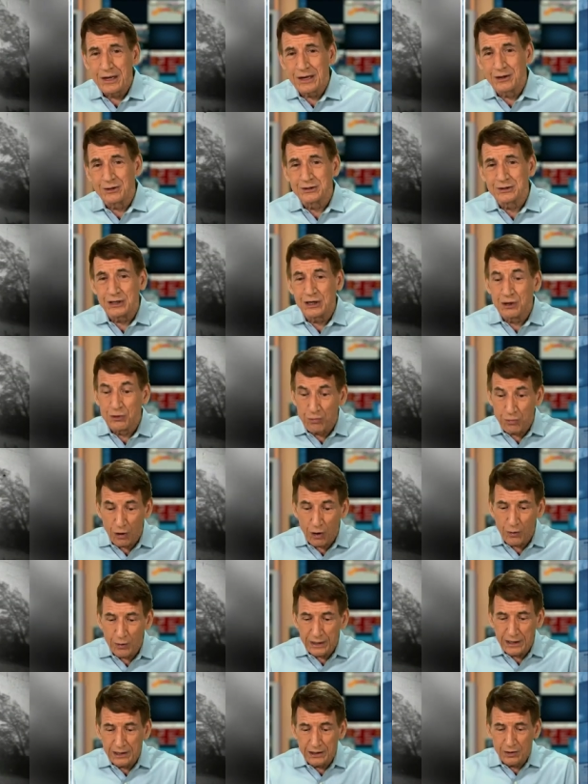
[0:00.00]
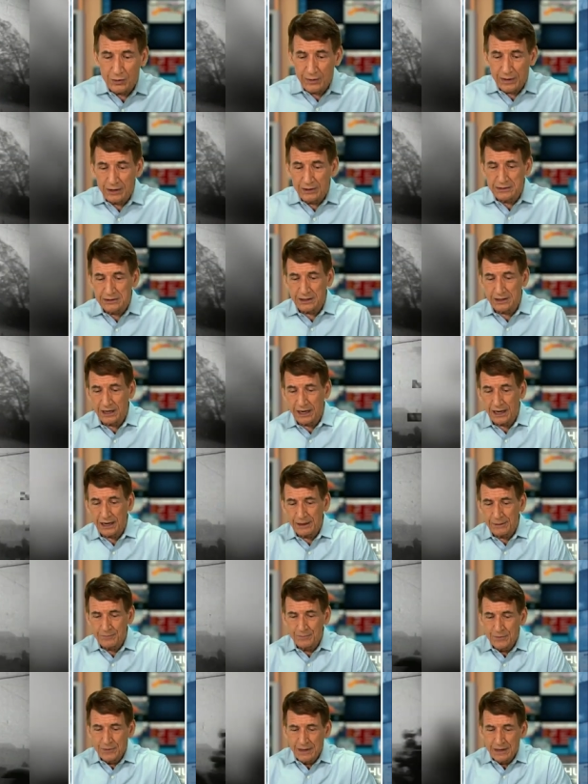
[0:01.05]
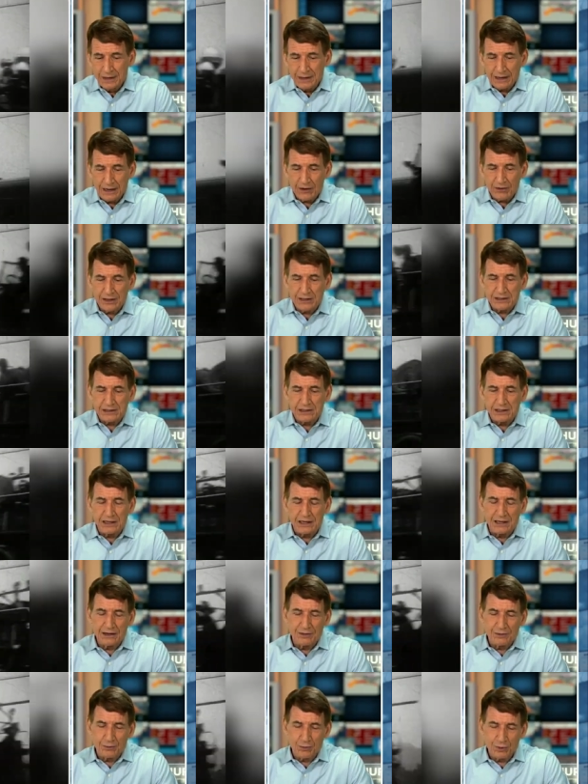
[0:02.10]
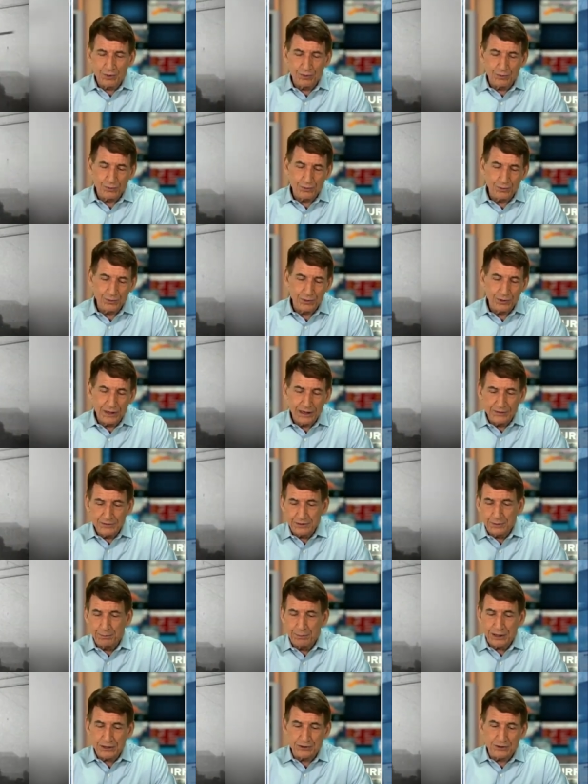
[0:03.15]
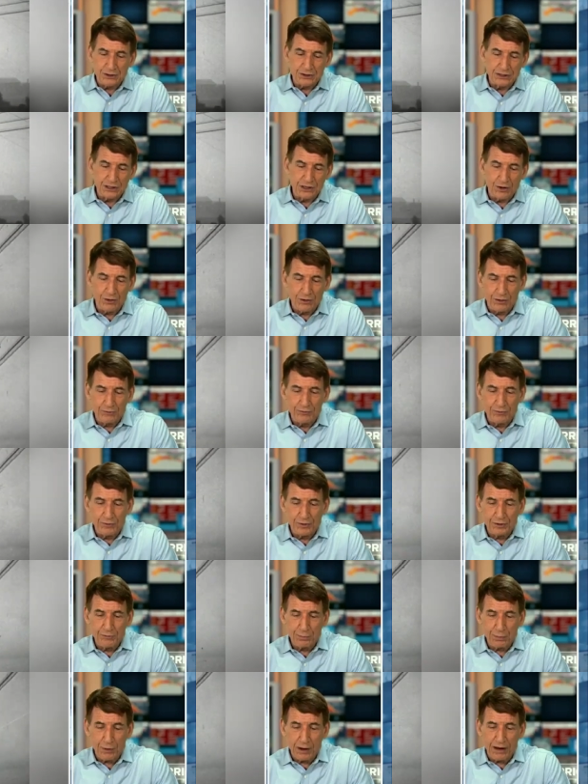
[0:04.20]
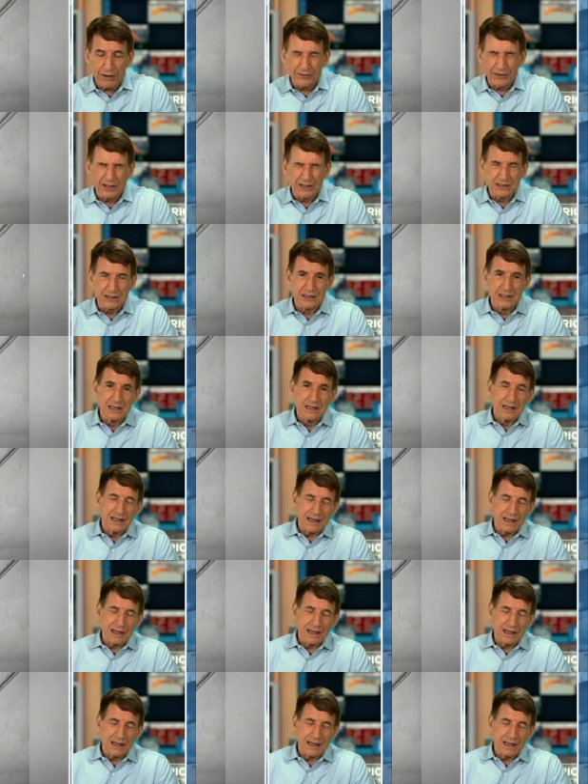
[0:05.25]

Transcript: that you see growing in New England today. There you see, we'll have some pictures here of, of Providence.